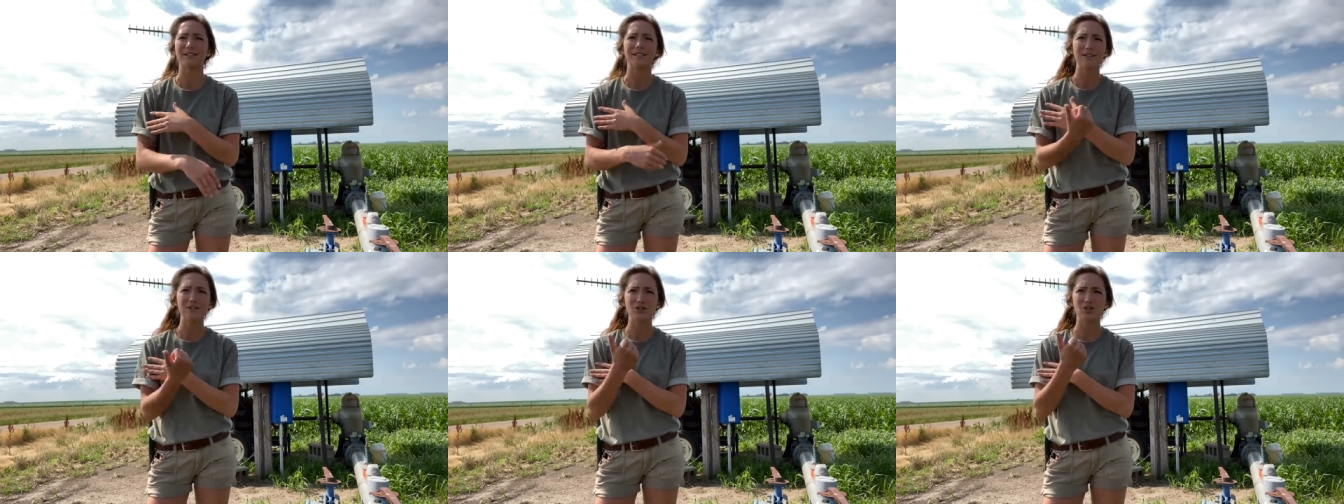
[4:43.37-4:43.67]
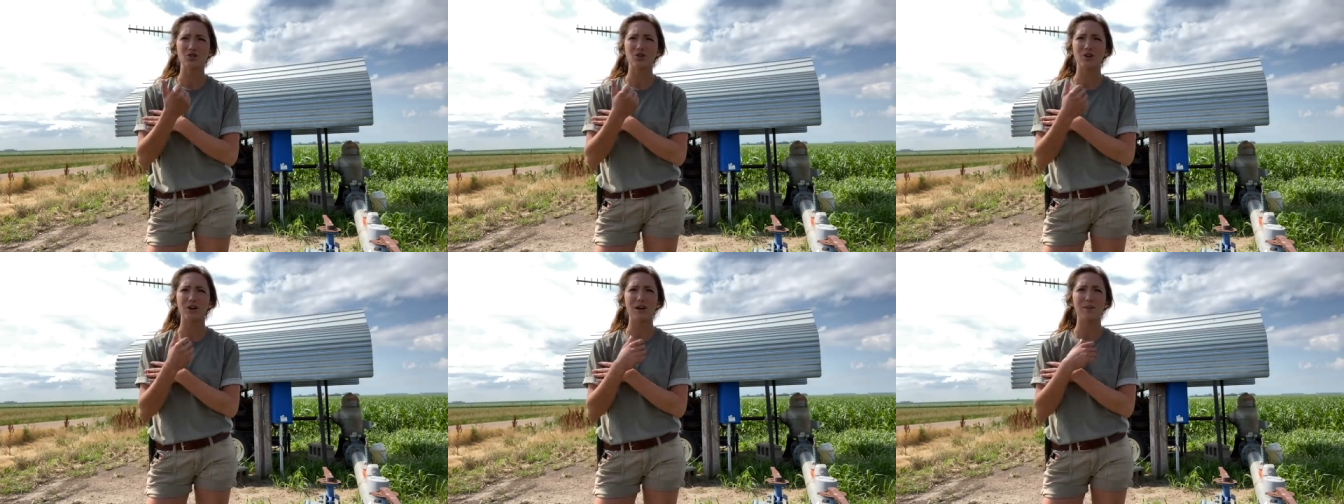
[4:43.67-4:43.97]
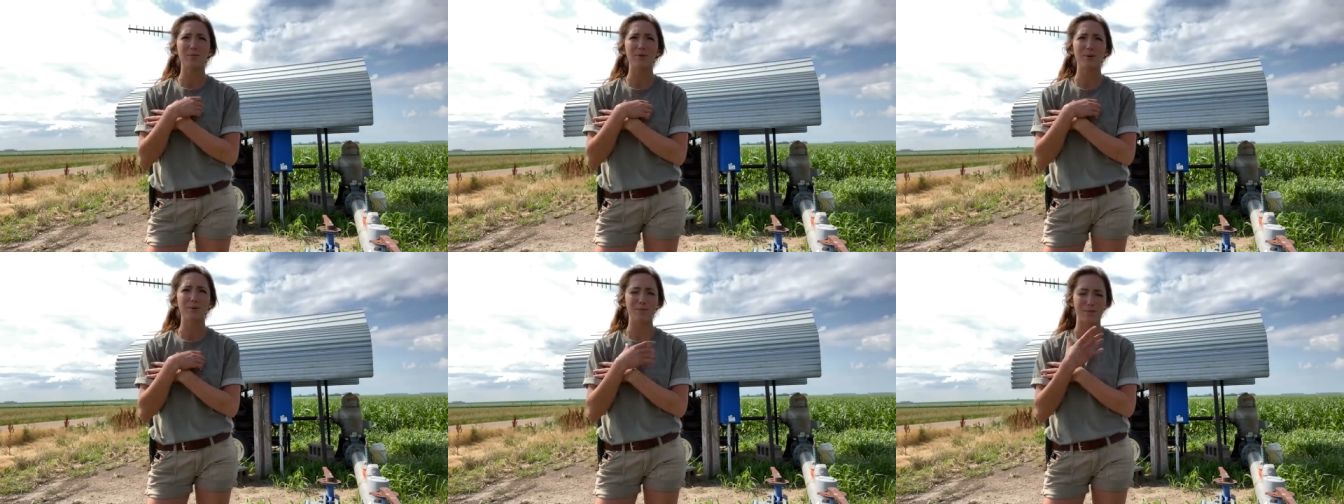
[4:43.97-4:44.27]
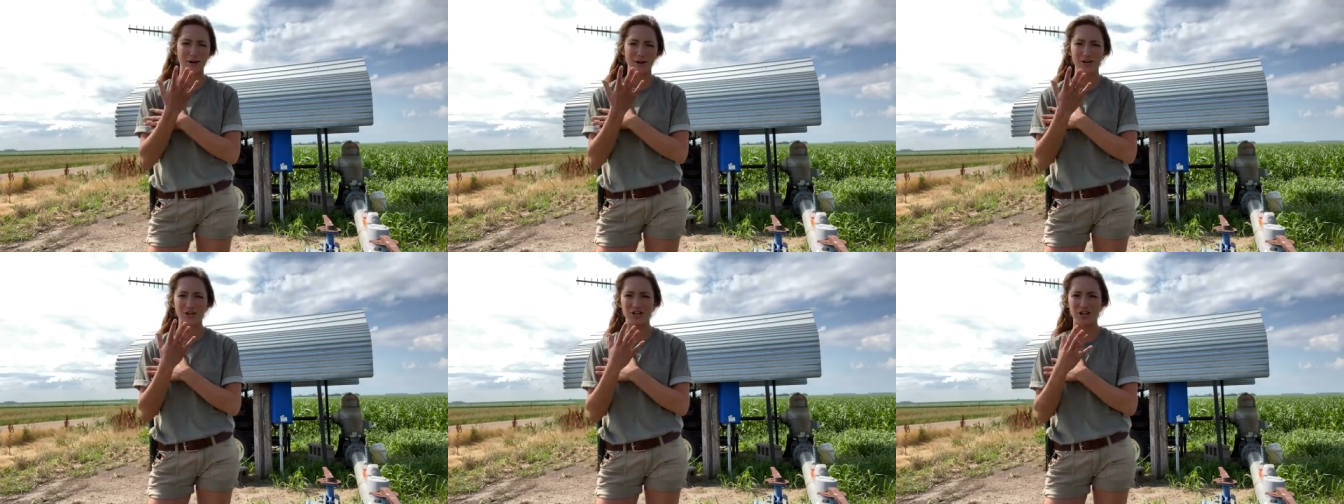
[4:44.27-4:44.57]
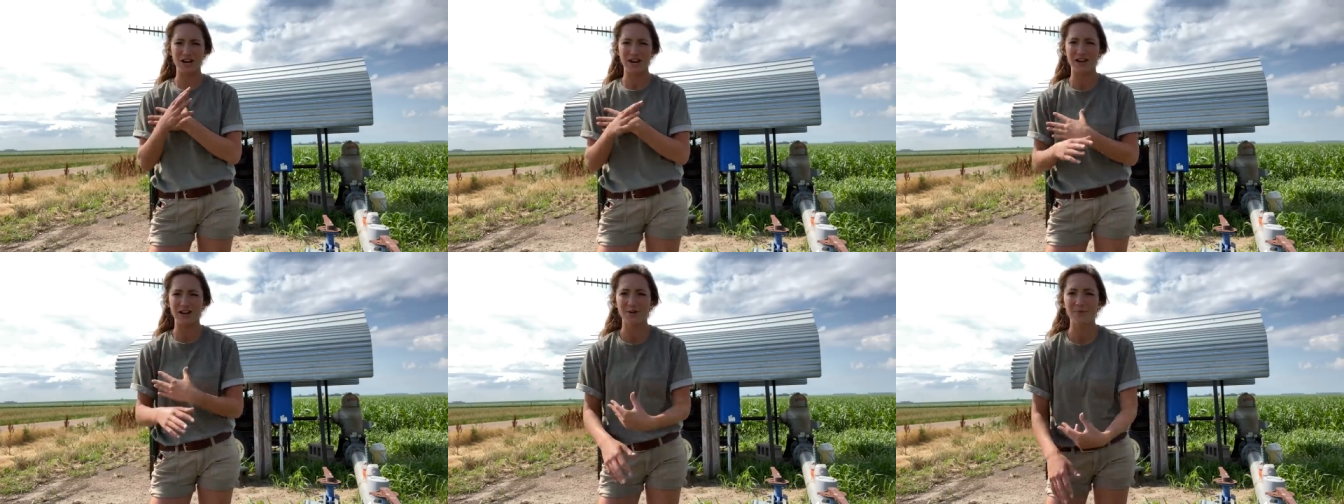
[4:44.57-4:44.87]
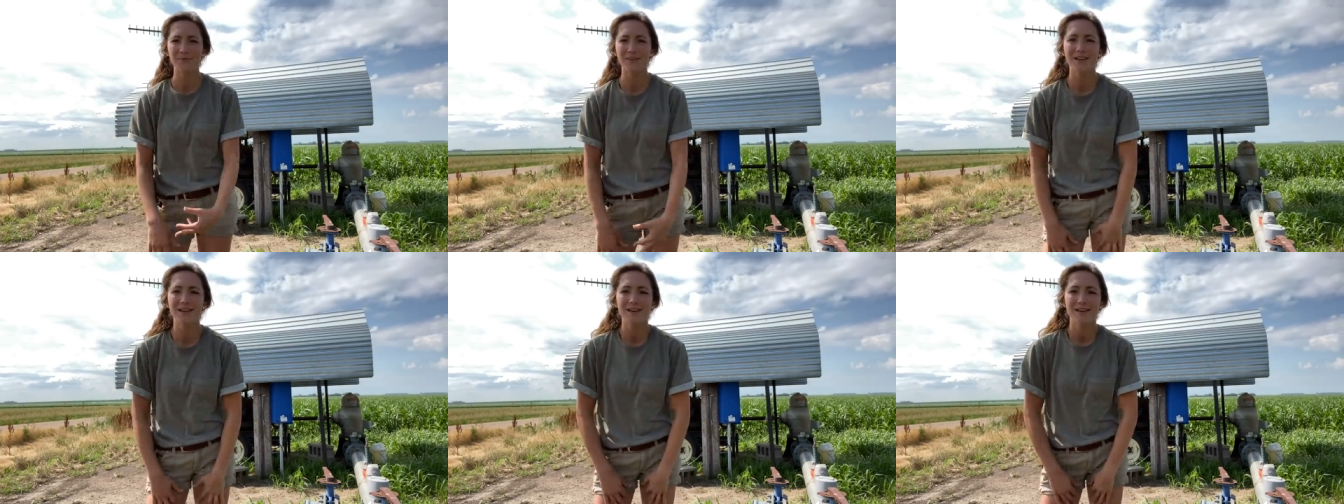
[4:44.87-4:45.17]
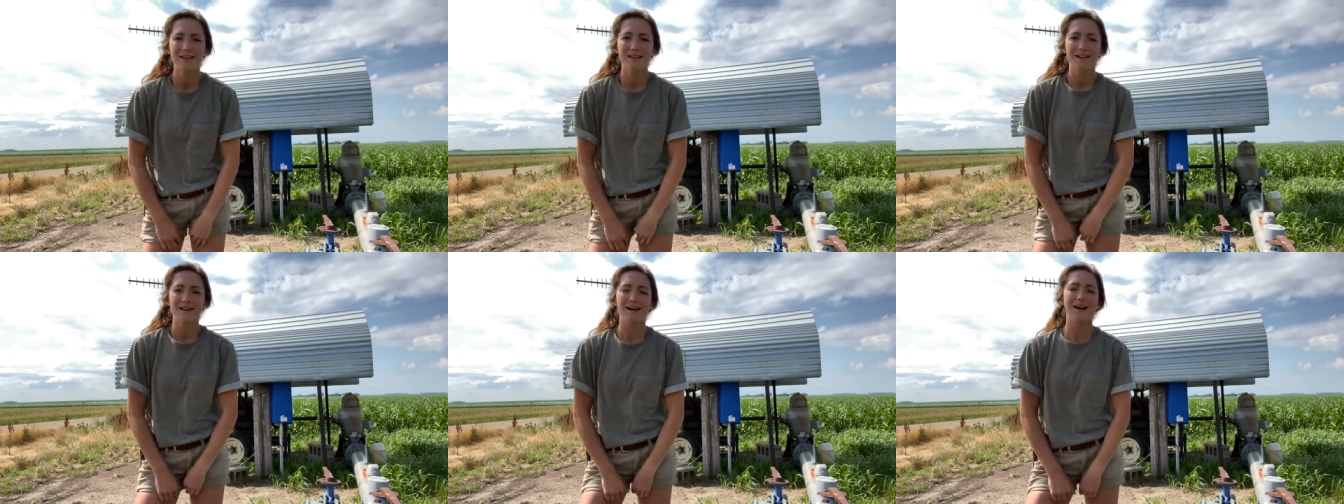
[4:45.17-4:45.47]
East Drip, Mary Jane.
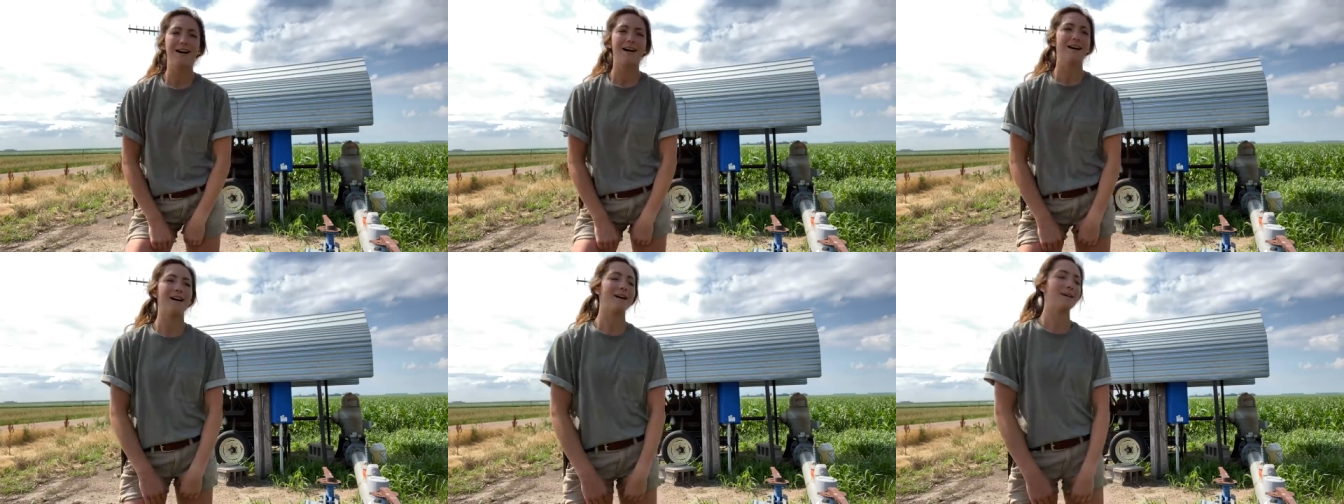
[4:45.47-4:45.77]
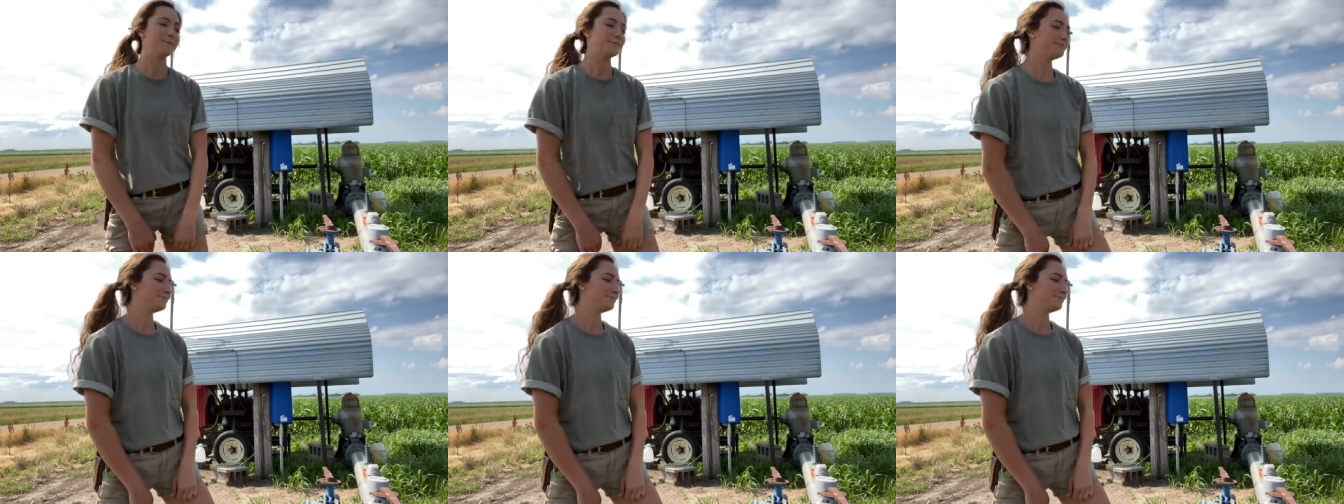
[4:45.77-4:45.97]
Um,